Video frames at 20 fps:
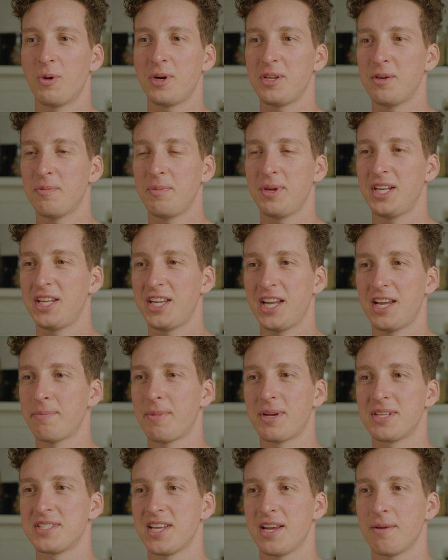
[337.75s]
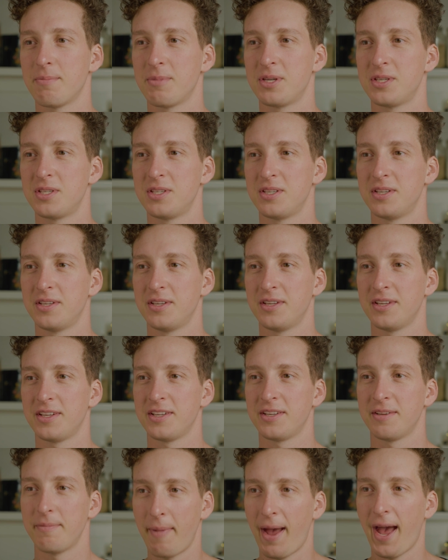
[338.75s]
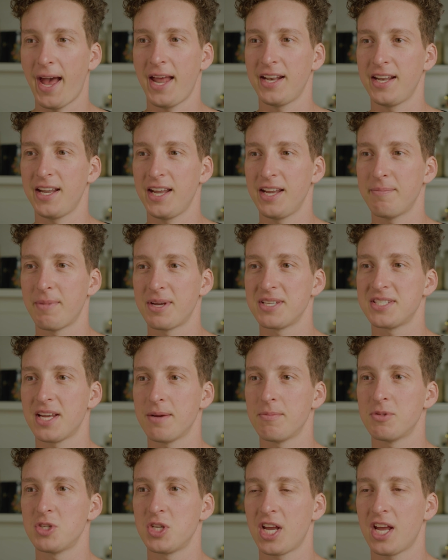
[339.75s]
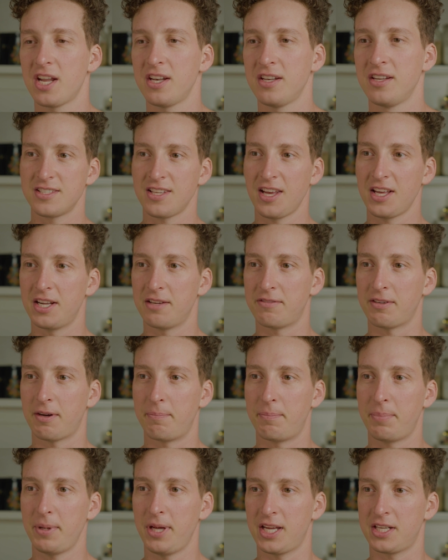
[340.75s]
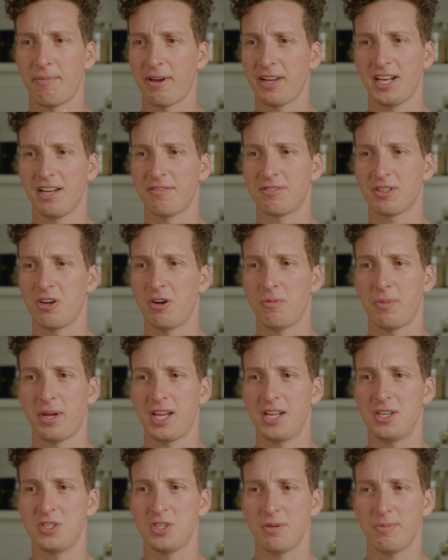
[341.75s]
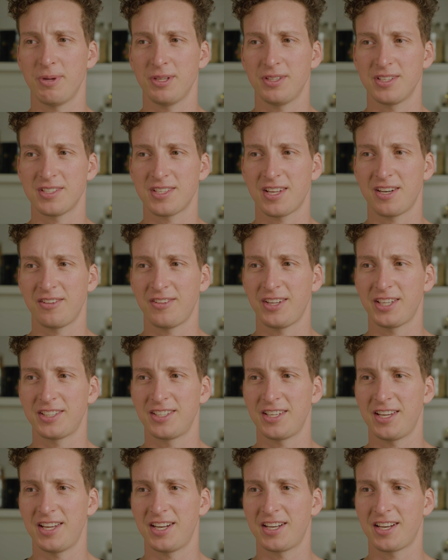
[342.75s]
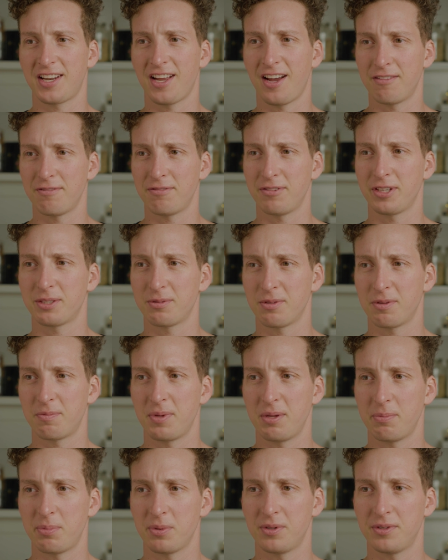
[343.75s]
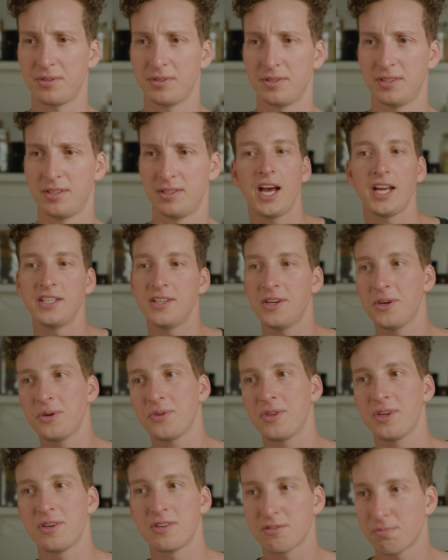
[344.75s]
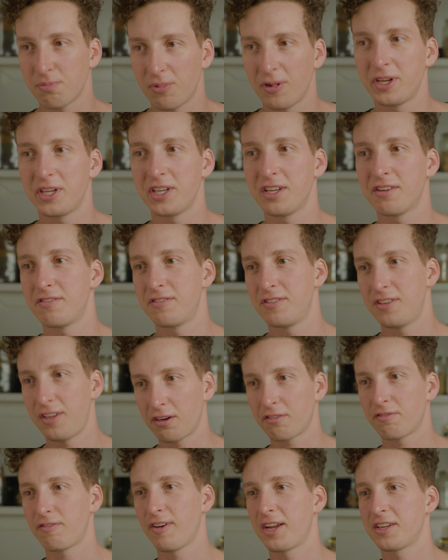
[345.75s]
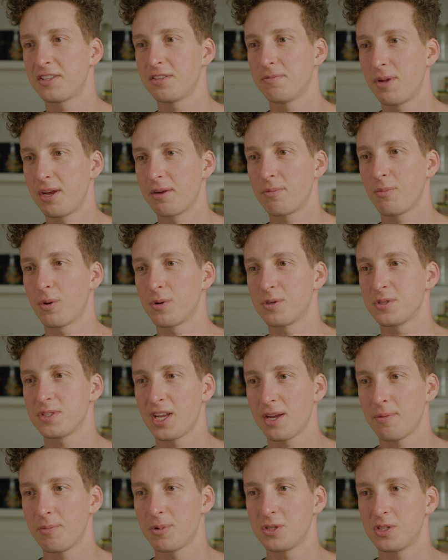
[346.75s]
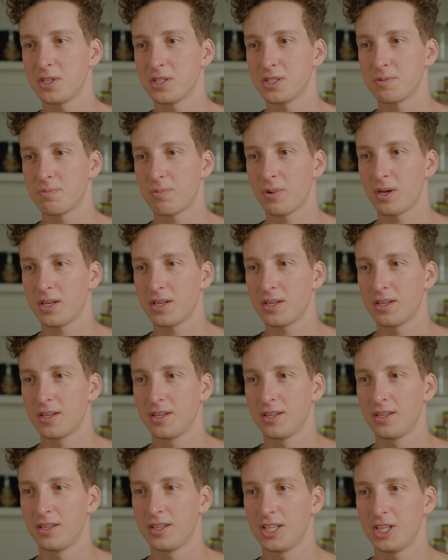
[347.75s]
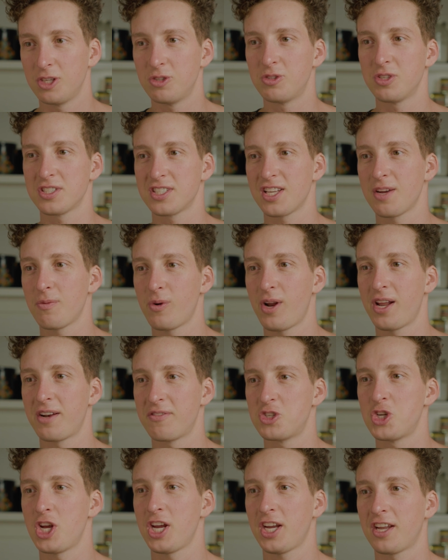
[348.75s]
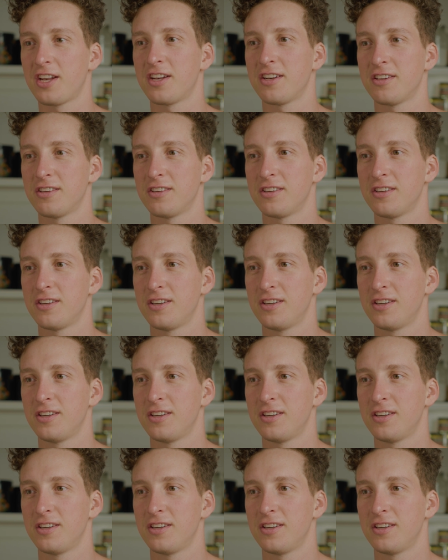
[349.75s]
What do you mean he ate my sandwich? Matt ate my sandwich again? Son of a... Am I gonna have to call my agent about this? I don't like to get in conflict with people. I know there's plenty of duck fat to make more sandwiches, but you just said we're out of chicken.